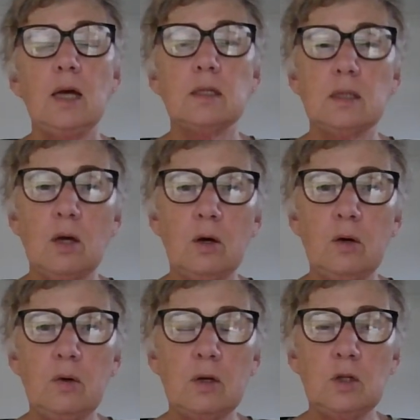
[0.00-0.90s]

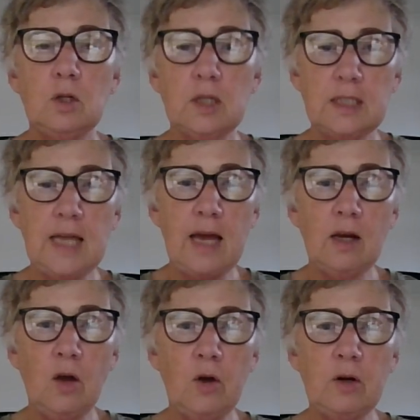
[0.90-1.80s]
So you can
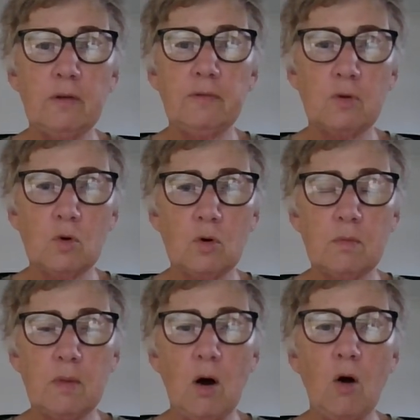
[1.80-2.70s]
download a
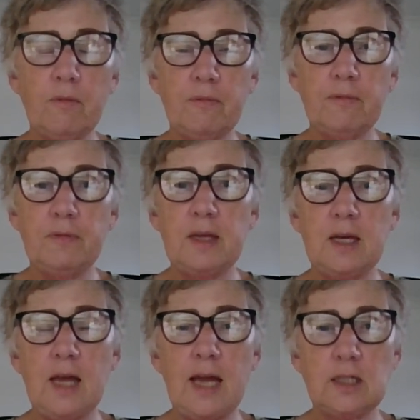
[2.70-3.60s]
form off
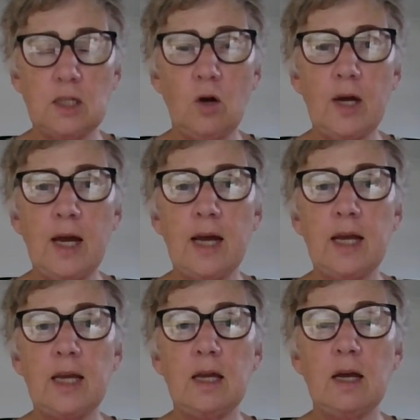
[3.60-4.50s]
the
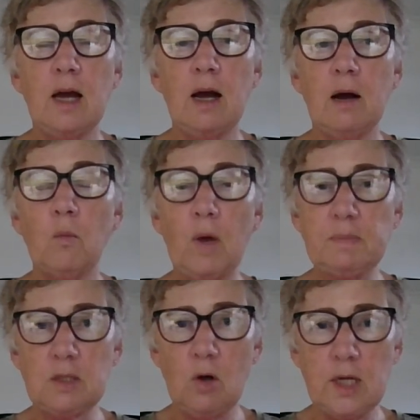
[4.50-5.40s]
NDIA
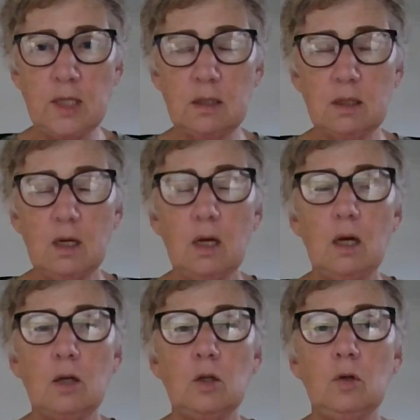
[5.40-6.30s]
website.
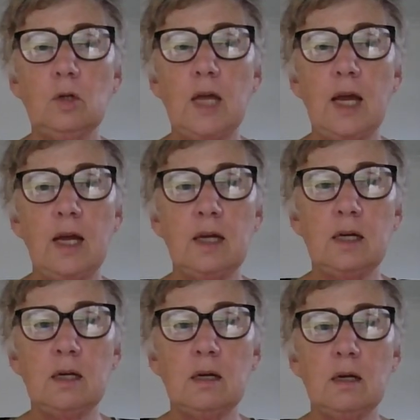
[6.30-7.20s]
You
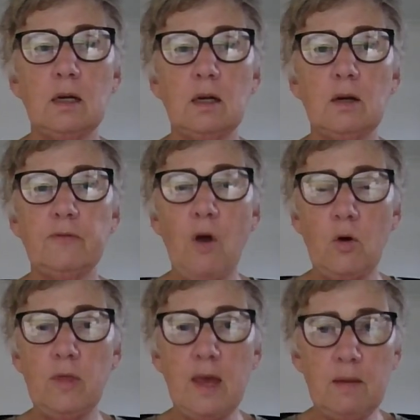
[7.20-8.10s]
can
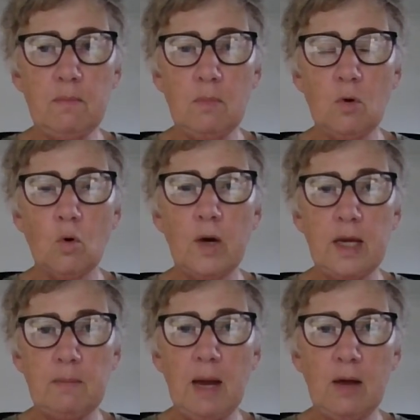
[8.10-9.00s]
phone them or
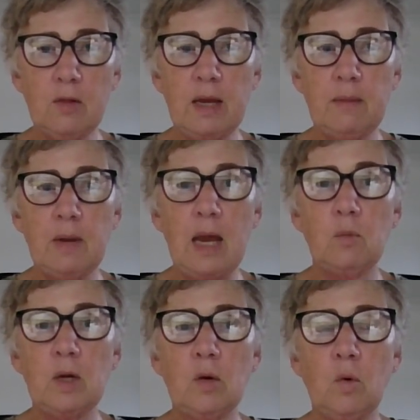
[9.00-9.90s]
email them and
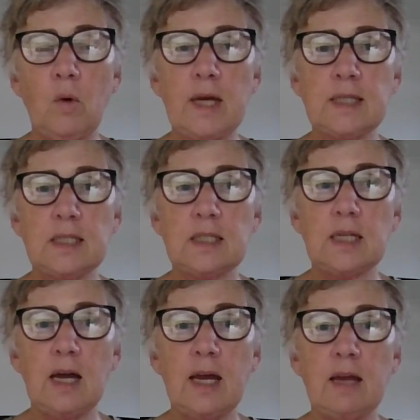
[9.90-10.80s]
request
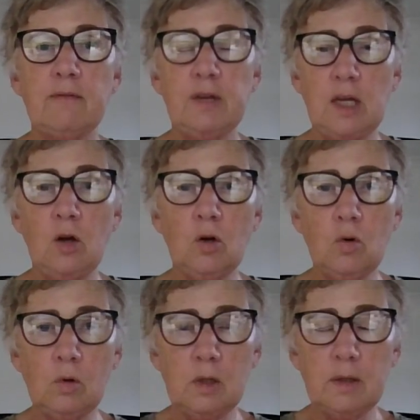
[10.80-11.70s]
a video
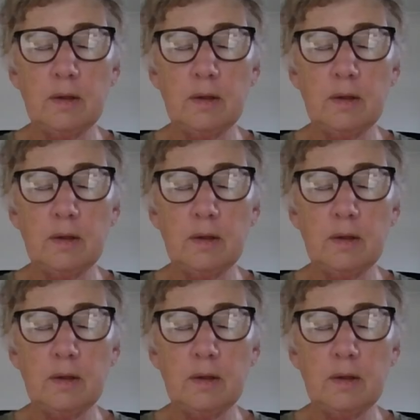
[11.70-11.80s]
call,